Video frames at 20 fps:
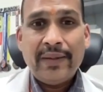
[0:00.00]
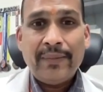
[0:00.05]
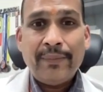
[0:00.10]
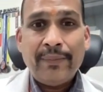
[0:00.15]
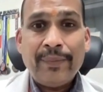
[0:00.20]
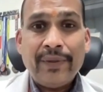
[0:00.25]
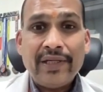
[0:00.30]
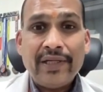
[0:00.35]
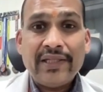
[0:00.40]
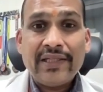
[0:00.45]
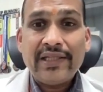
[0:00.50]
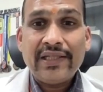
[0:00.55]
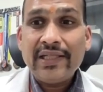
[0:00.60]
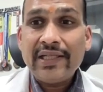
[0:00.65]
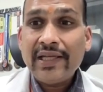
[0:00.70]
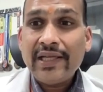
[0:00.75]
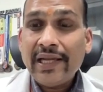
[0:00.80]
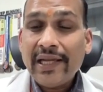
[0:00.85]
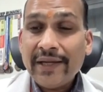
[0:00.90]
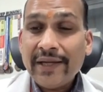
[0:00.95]
but
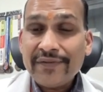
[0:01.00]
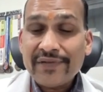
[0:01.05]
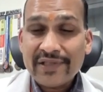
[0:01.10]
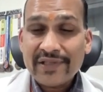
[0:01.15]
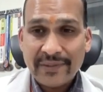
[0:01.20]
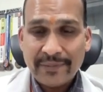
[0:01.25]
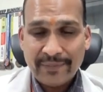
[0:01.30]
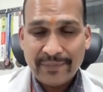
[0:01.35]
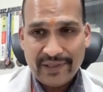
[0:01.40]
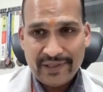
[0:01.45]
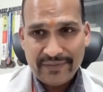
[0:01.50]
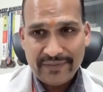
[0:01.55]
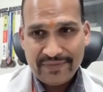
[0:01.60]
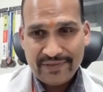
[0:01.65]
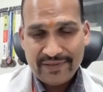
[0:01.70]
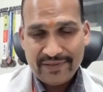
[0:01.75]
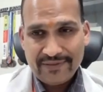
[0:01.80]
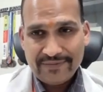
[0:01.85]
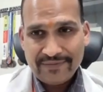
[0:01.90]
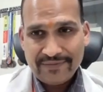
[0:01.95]
they have
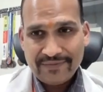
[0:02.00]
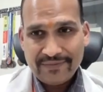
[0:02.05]
symptoms.